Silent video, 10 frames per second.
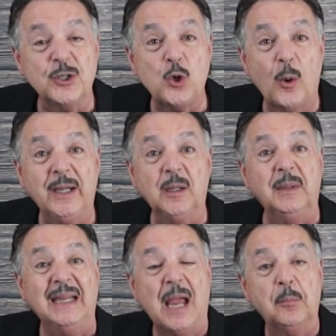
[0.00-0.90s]
joining
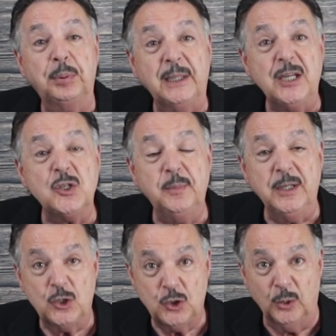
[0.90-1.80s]
me, and please
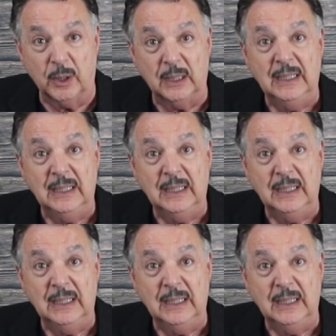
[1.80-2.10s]
be sure